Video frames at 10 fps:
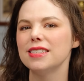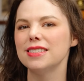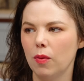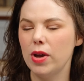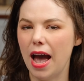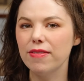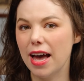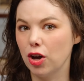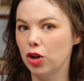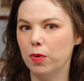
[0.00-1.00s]
is we have
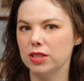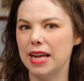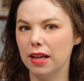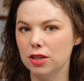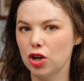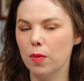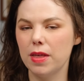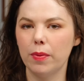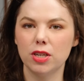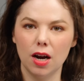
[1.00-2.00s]
that good personality trope
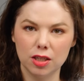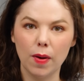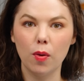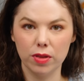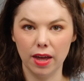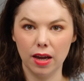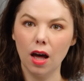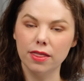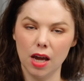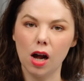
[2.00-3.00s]
that we talked about with like
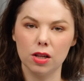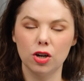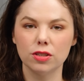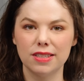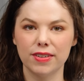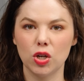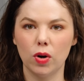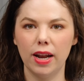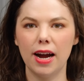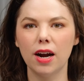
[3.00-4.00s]
the ugly girls of the
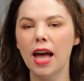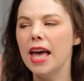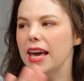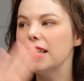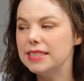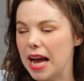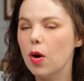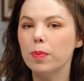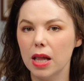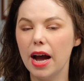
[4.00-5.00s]
Victorian era. It's
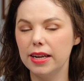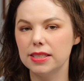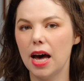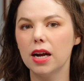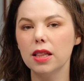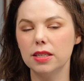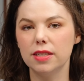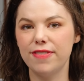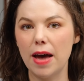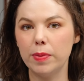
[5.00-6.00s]
now applied entirely to
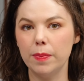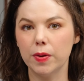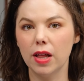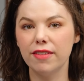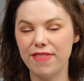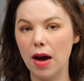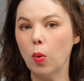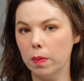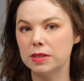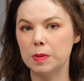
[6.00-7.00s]
fat people and fat women